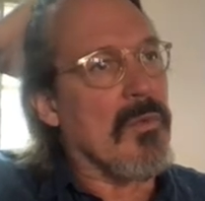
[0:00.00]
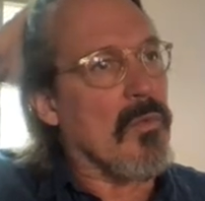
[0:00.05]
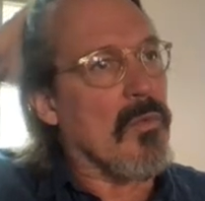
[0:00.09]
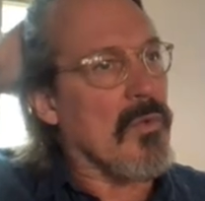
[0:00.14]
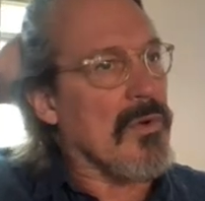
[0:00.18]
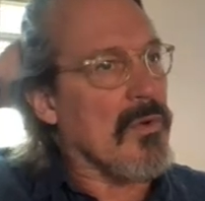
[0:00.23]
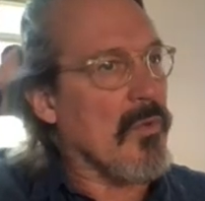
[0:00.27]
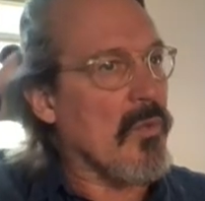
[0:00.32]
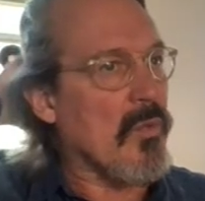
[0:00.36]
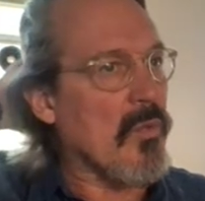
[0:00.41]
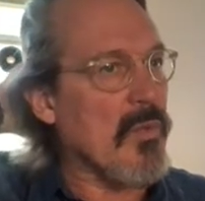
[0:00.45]

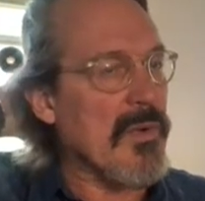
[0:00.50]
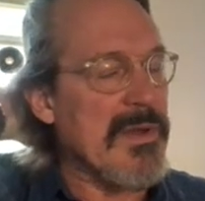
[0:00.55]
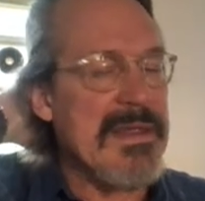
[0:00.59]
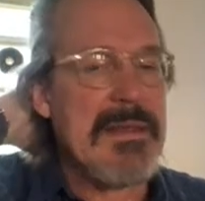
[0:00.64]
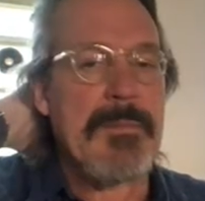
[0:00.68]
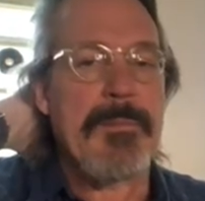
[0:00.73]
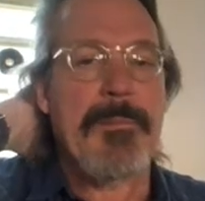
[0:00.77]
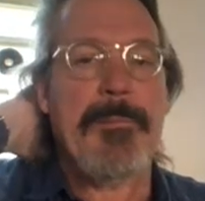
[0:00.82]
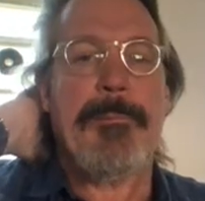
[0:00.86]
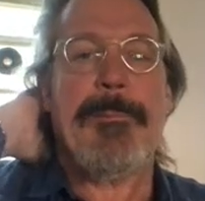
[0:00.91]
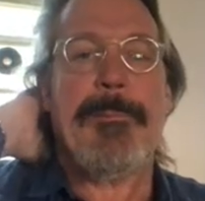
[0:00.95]
Will
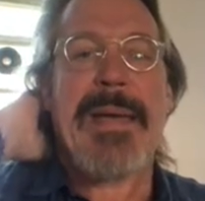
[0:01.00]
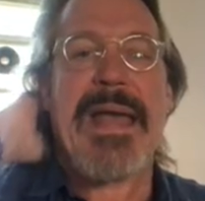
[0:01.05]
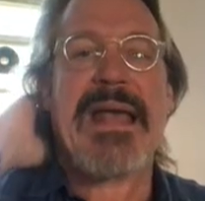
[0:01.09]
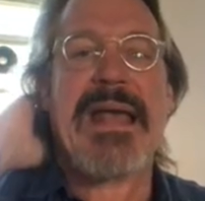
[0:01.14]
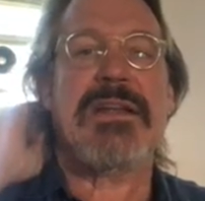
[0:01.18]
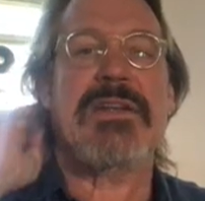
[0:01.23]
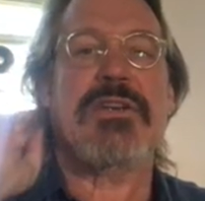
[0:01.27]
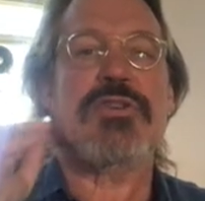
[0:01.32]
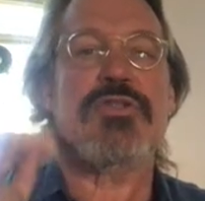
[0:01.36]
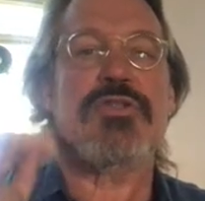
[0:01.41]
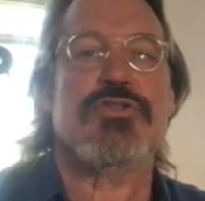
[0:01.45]
we
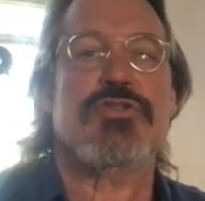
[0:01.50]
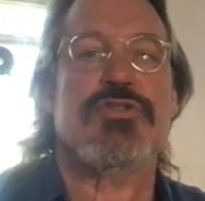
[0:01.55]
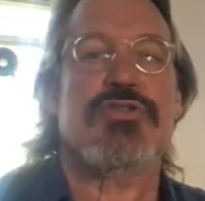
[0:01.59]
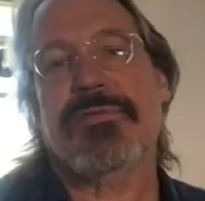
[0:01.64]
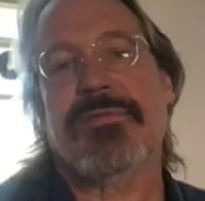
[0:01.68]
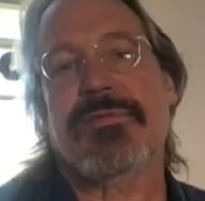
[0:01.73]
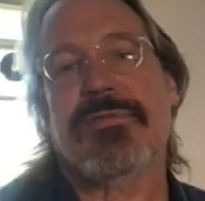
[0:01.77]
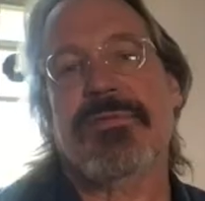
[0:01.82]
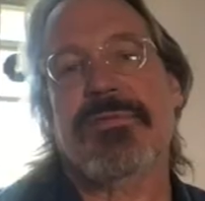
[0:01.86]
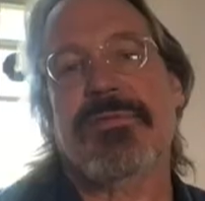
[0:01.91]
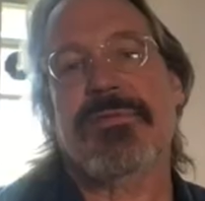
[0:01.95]
banish
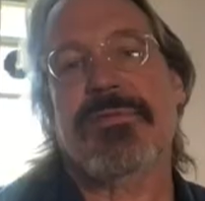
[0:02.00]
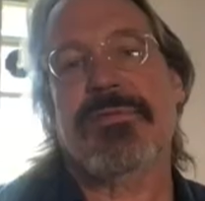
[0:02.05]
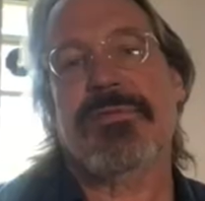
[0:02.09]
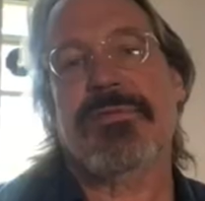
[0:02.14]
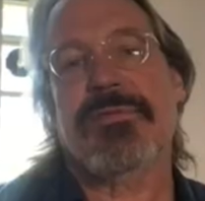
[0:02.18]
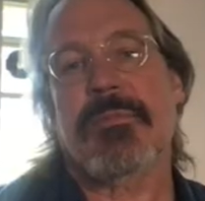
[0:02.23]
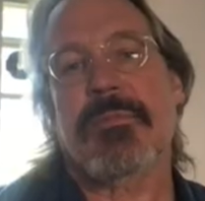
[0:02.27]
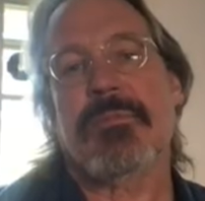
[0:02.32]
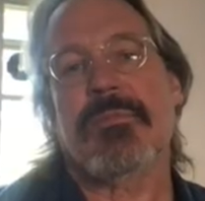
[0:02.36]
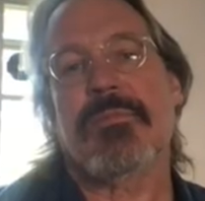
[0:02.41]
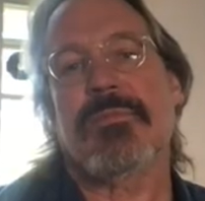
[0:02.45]
people
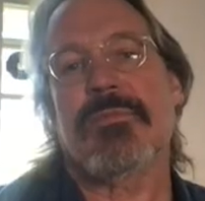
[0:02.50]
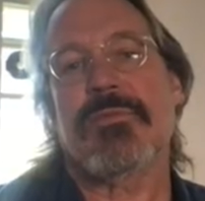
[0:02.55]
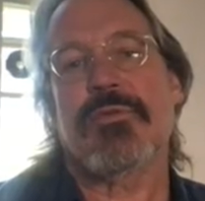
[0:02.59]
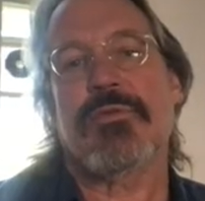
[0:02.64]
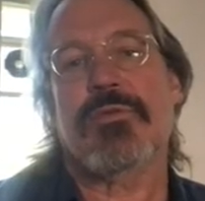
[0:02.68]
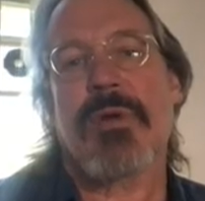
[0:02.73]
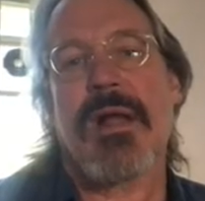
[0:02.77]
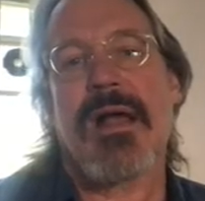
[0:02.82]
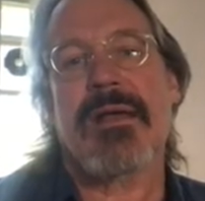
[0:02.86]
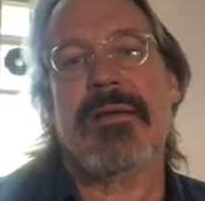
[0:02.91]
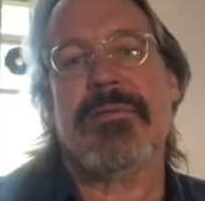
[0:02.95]
from
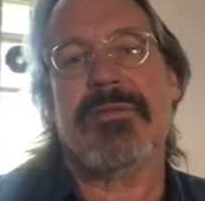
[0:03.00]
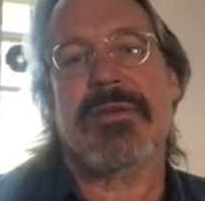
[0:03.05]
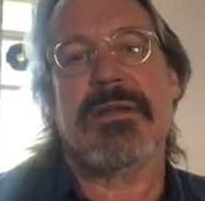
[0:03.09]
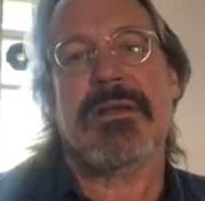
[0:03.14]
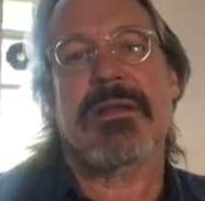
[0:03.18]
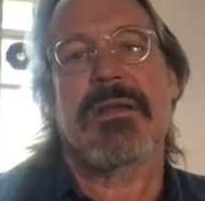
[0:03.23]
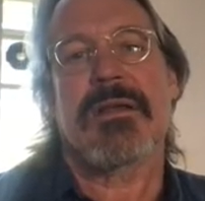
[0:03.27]
driving?